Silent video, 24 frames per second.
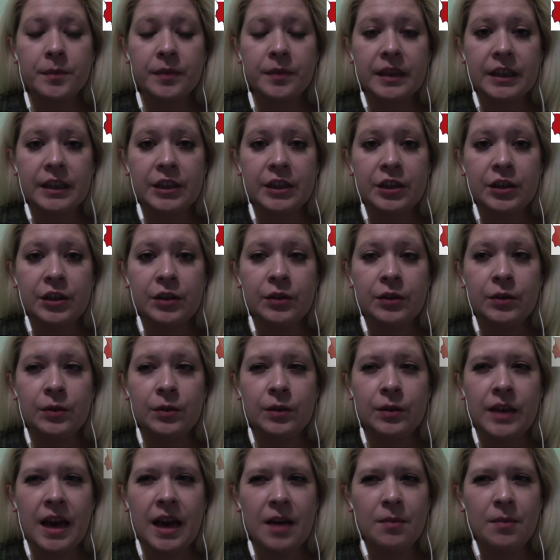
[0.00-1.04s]
So
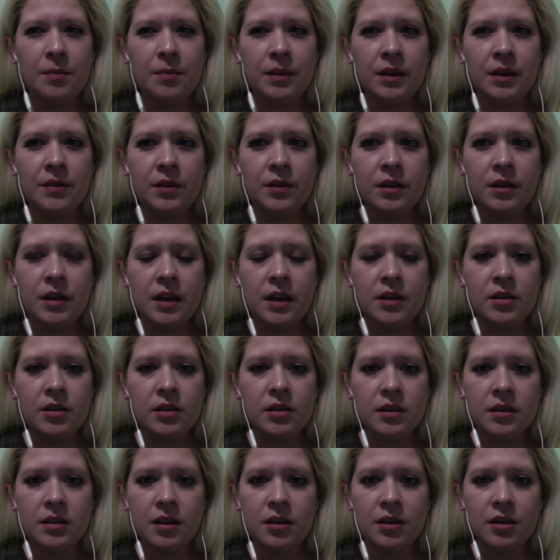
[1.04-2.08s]
yeah, believe it or not,
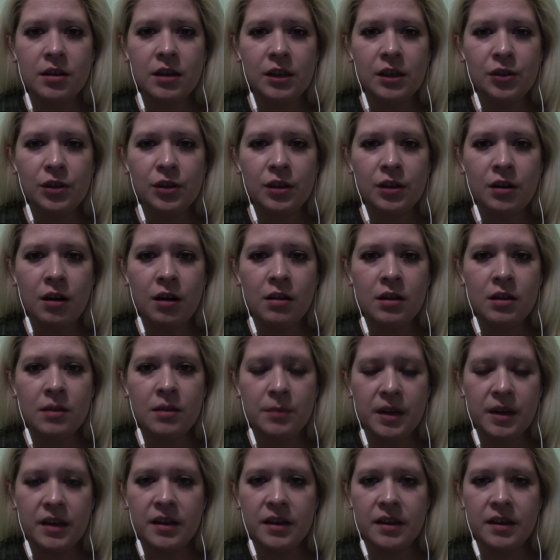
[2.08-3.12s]
there's another country called
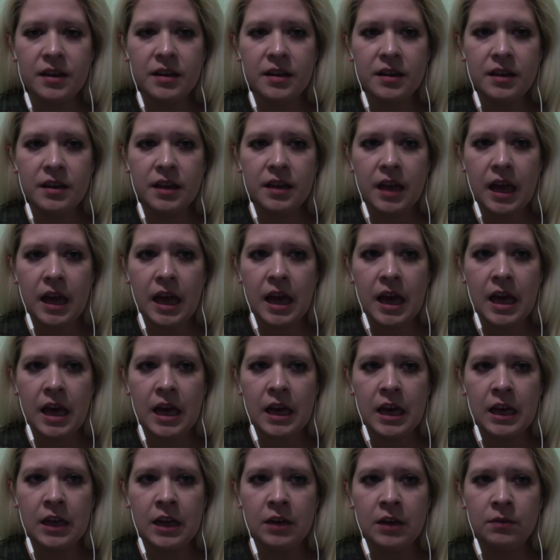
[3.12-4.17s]
Dominica,
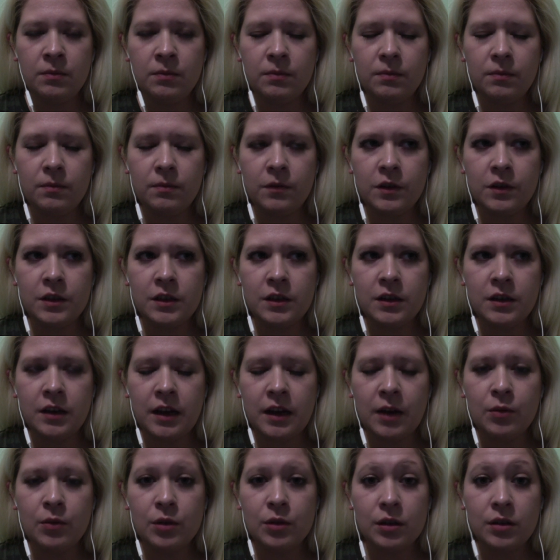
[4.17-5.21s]
and I
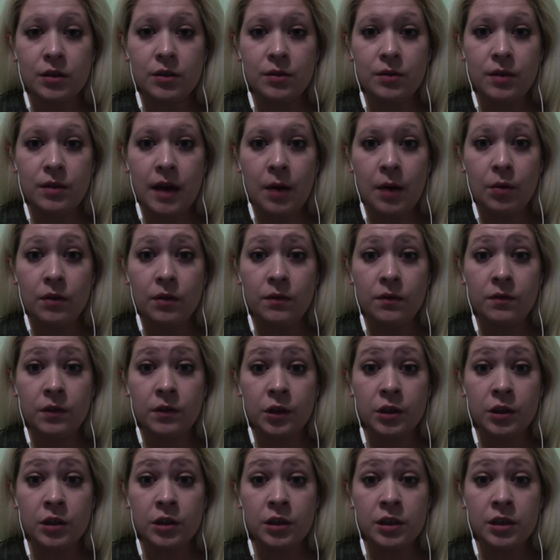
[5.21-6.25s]
was gonna do that one
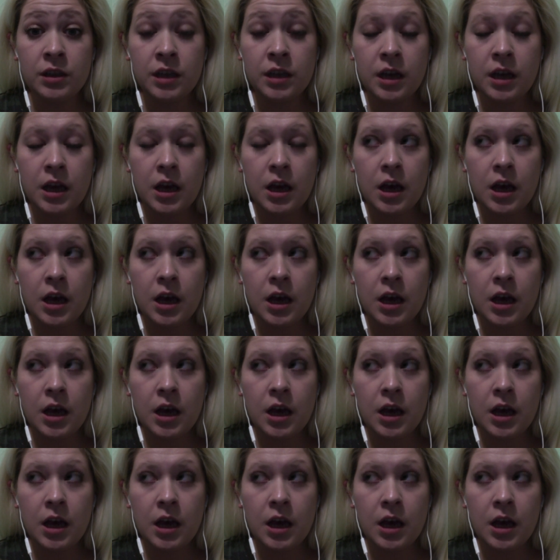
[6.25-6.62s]
first.